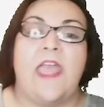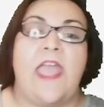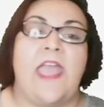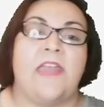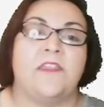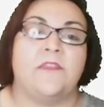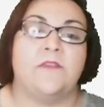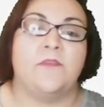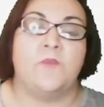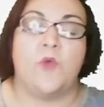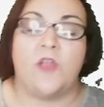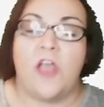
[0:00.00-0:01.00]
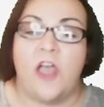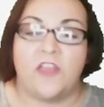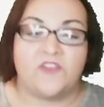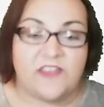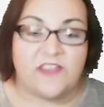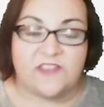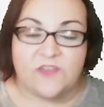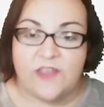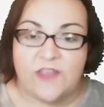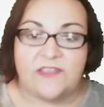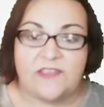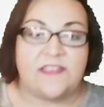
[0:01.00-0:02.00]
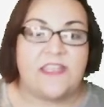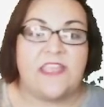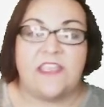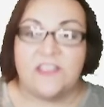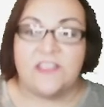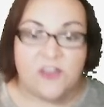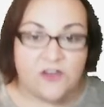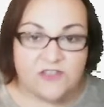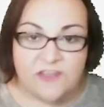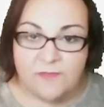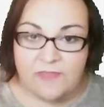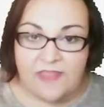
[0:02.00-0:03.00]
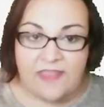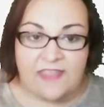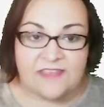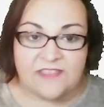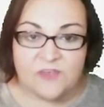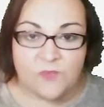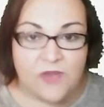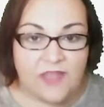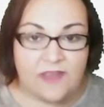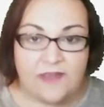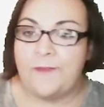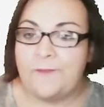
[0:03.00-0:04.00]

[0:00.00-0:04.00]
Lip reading: and the more contrast there is, the easier something is to read.